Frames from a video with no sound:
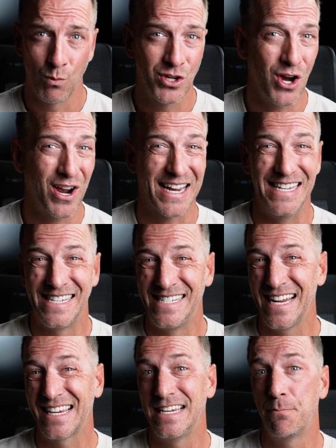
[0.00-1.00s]
We're talking
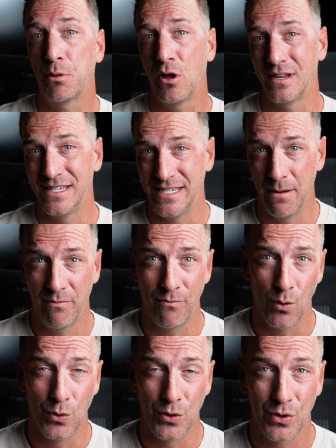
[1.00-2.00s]
60 plus zip
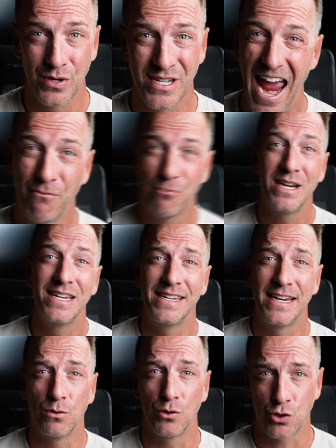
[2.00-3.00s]
folders, every
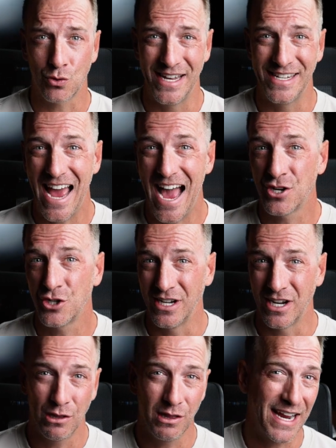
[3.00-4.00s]
single
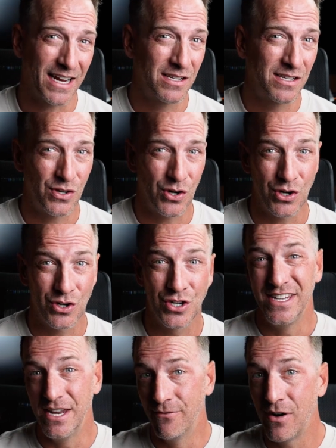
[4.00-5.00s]
transaction, click, search,
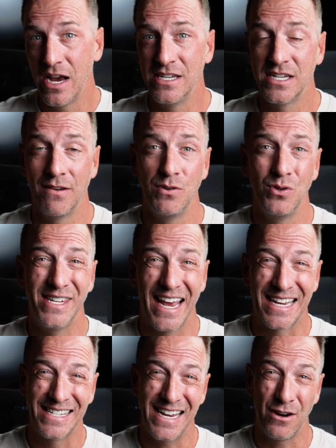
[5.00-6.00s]
device I've used,
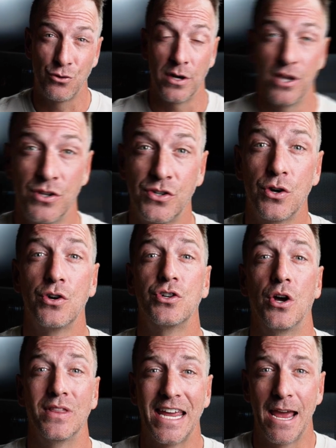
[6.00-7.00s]
etc. to search
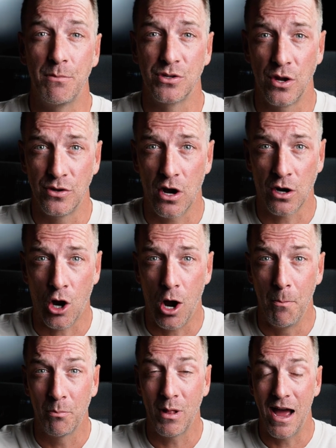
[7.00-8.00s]
on the
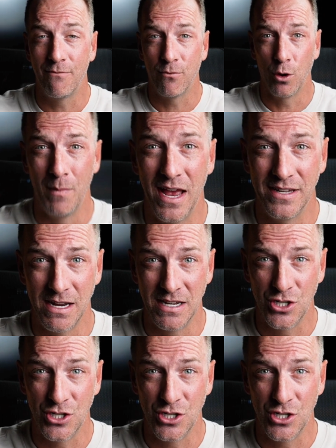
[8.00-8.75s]
Amazon.com platform as a